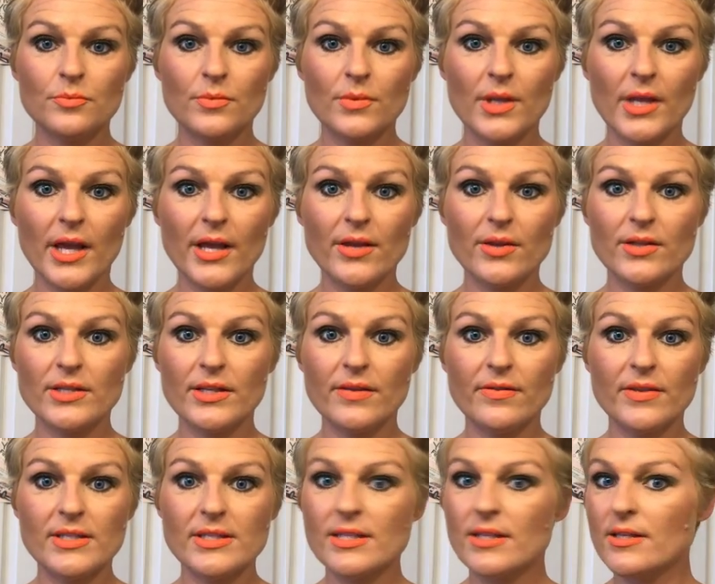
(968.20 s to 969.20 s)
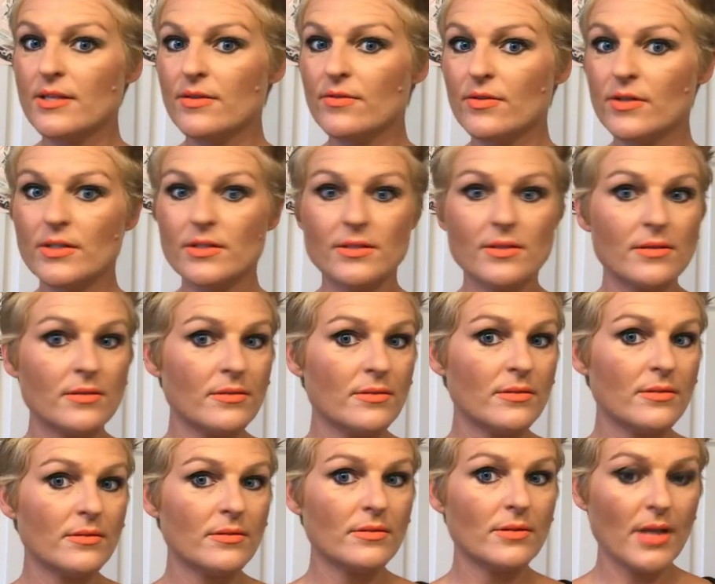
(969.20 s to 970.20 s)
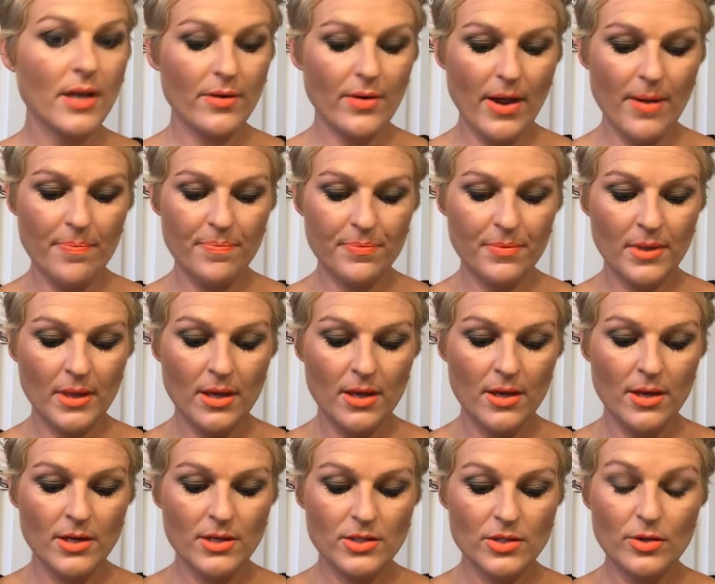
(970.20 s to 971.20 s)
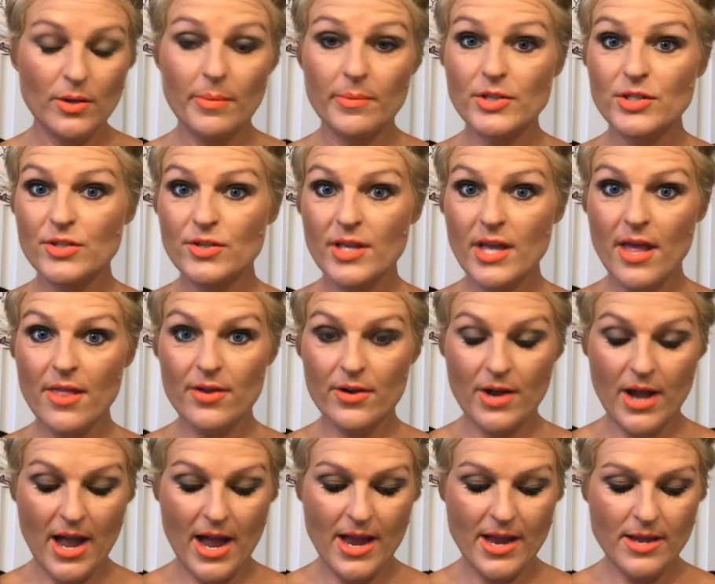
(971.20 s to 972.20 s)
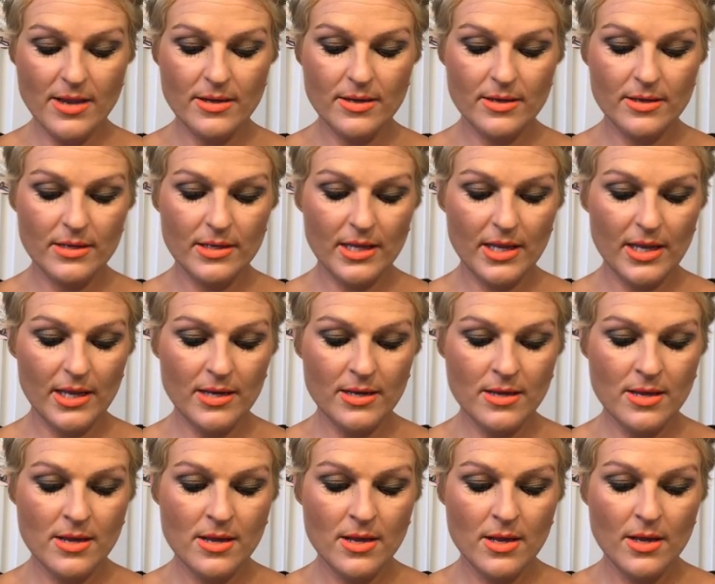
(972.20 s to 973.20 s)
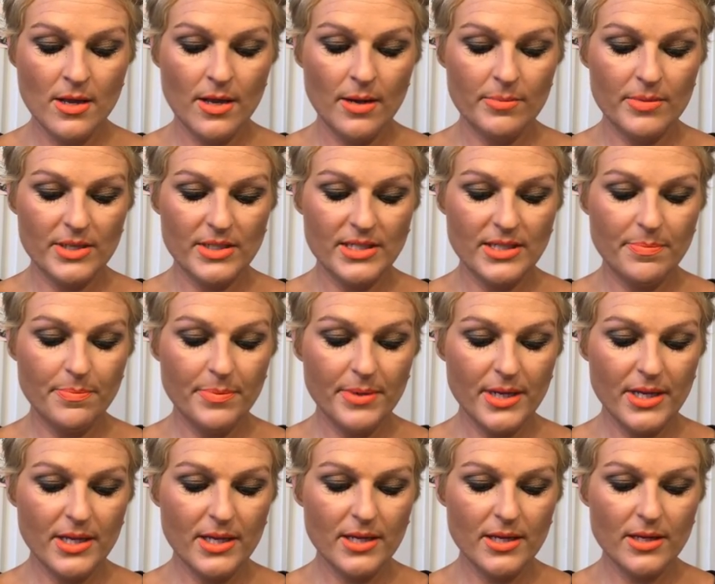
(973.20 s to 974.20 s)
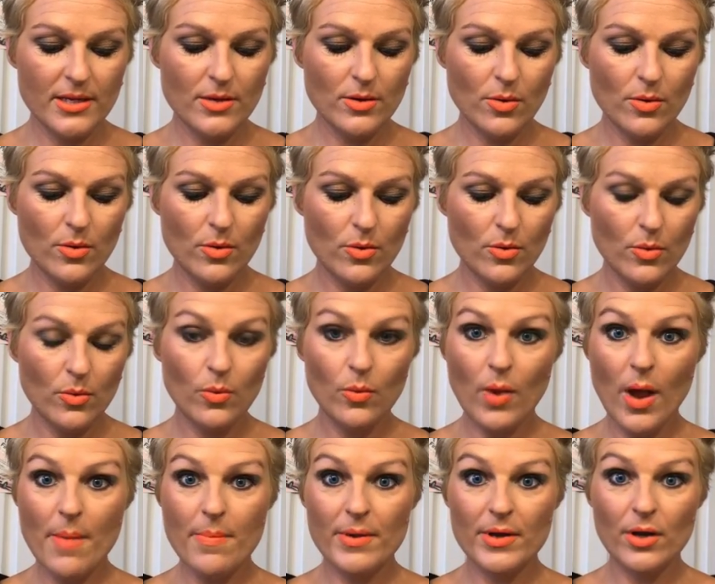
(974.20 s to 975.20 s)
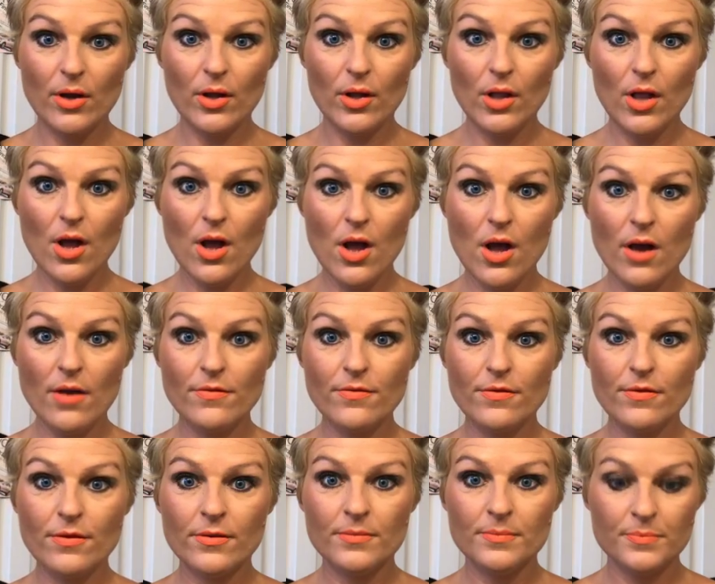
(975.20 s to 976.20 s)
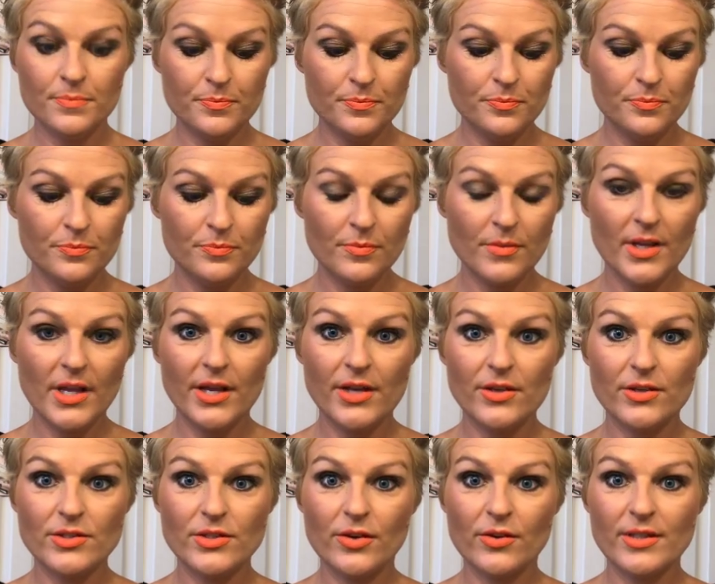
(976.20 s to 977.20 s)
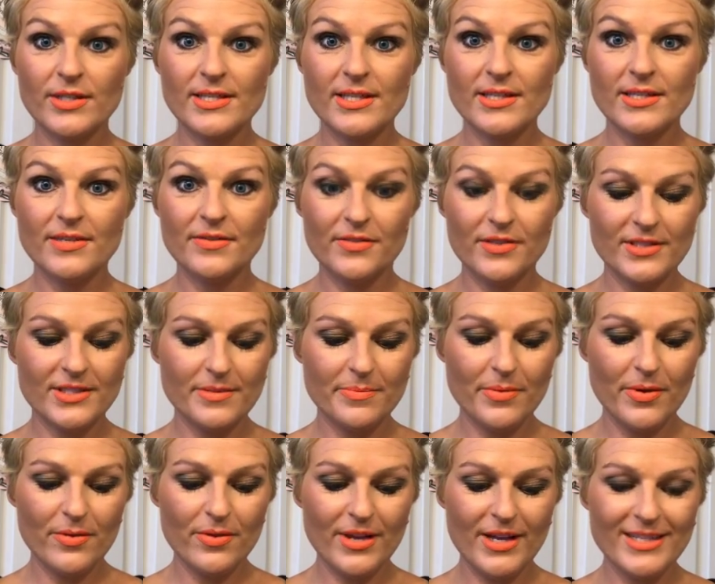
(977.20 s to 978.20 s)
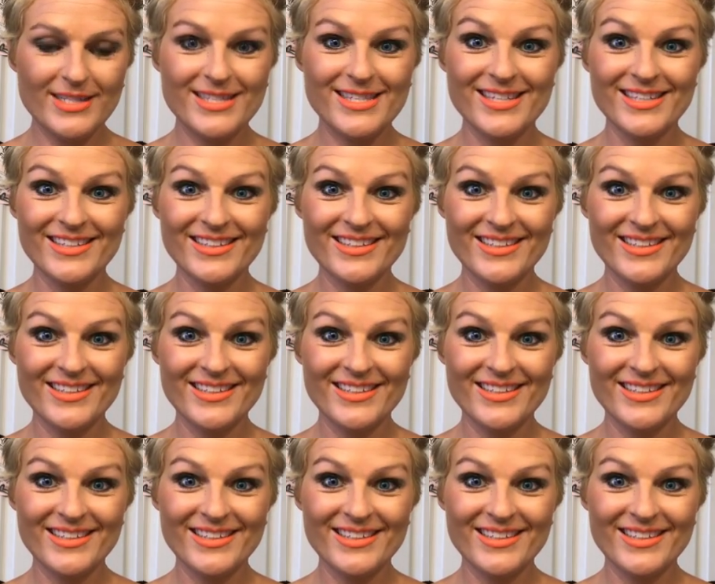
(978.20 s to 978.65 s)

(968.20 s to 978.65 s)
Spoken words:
Yeah, you can definitely see the difference. Okay, so now I'm gonna do the other eye. And again, I'm gonna dip in, wipe it all off. Yeah, you can totally see the difference in both eyes.